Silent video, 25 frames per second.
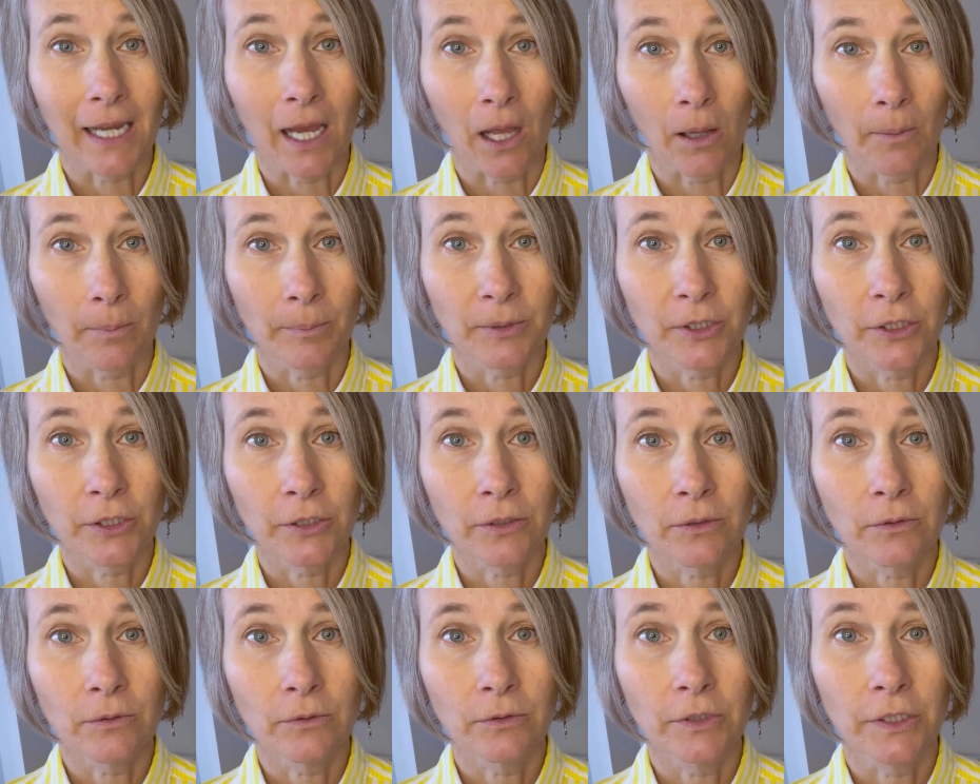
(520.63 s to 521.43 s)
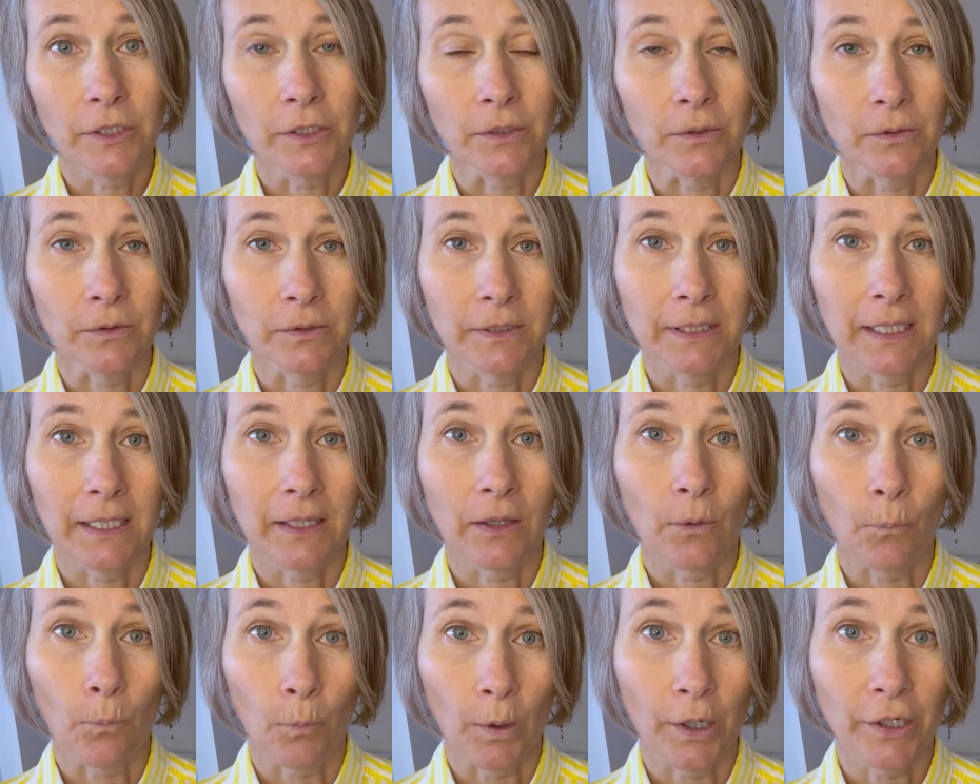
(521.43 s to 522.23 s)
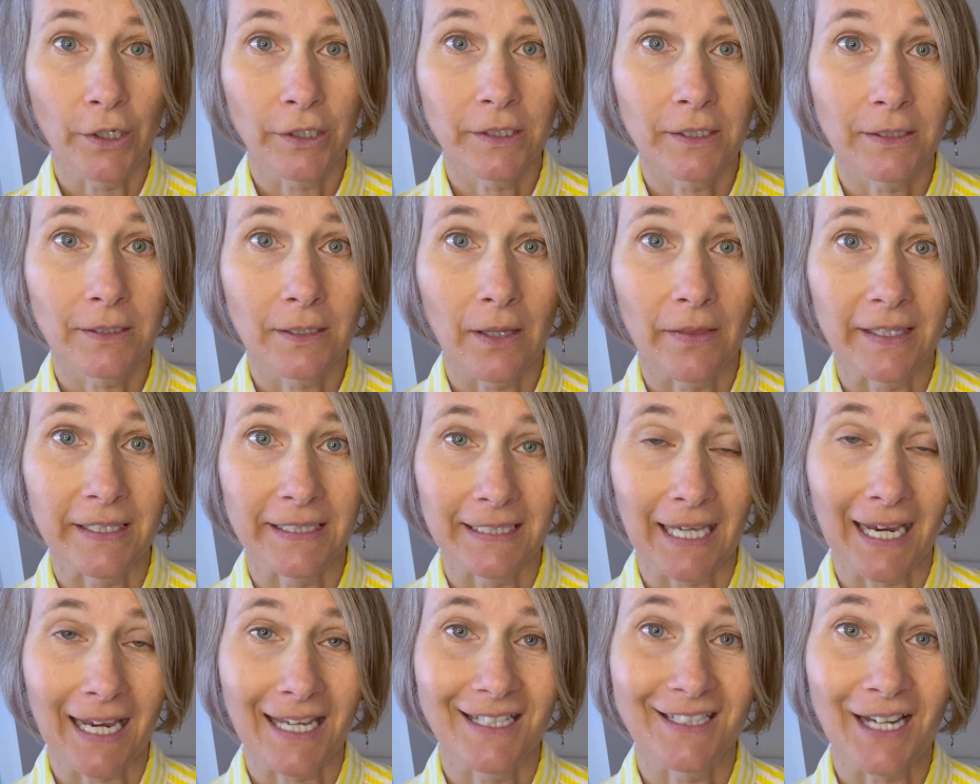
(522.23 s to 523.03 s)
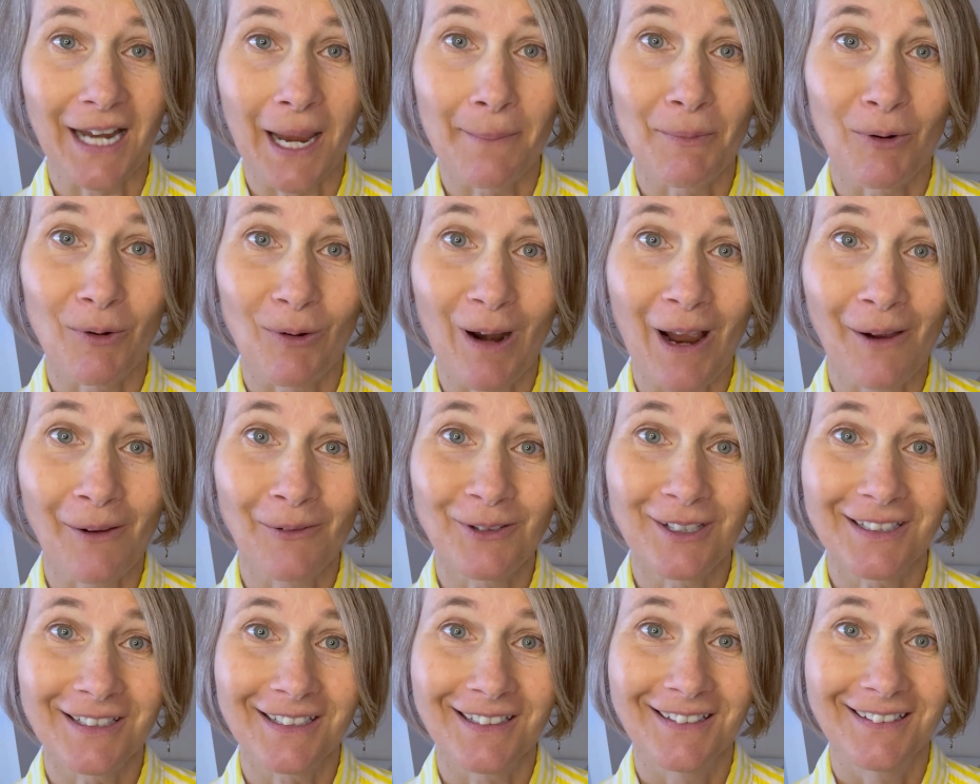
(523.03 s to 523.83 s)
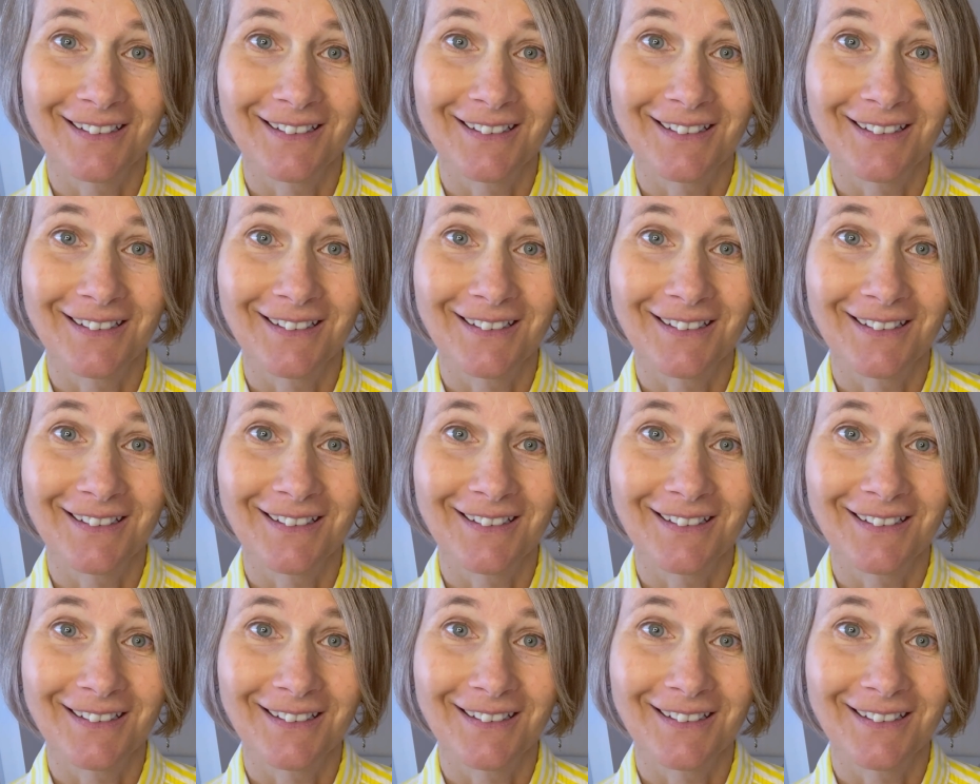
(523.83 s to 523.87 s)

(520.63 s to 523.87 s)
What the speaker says: helped you to see the words the second time around?